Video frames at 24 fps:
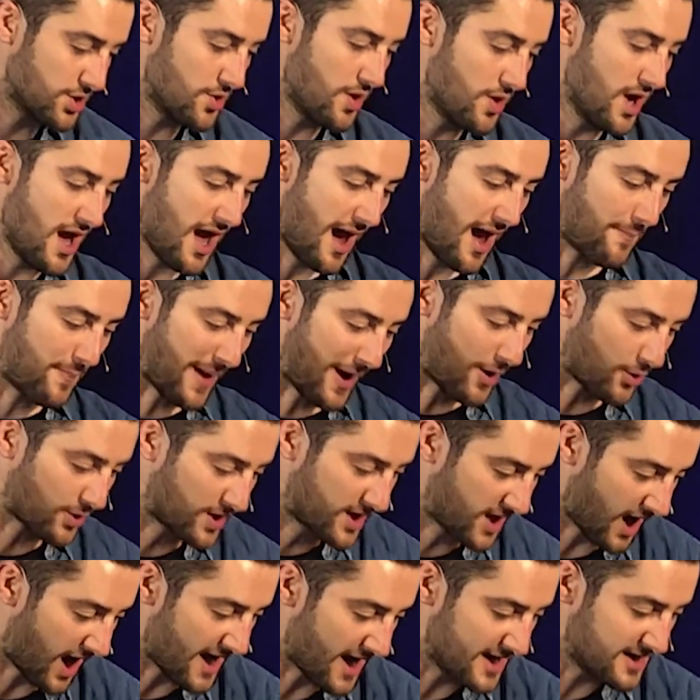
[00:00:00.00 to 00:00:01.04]
to you
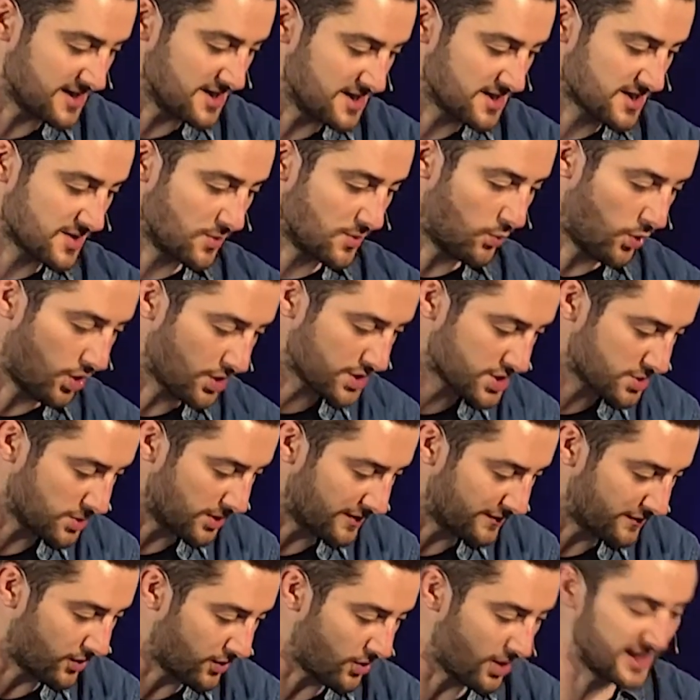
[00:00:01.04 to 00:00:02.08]
about guidance and what
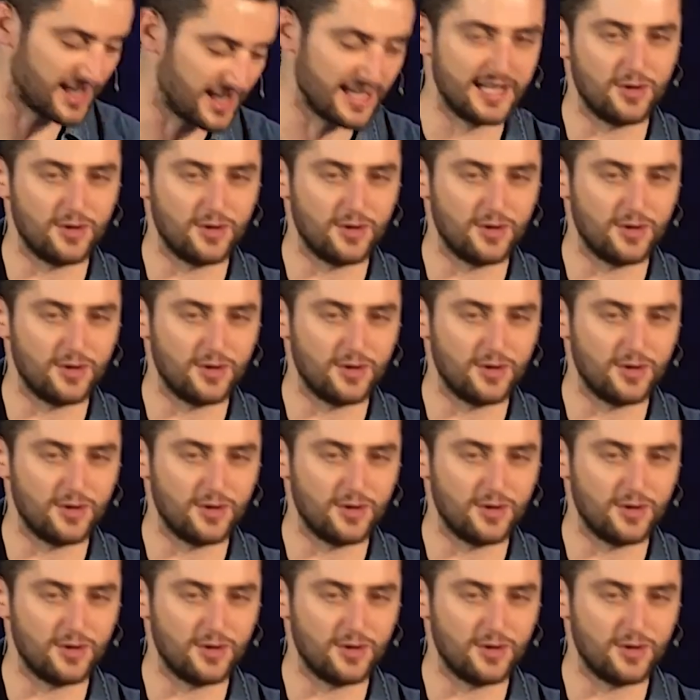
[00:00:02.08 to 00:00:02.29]
to avoid,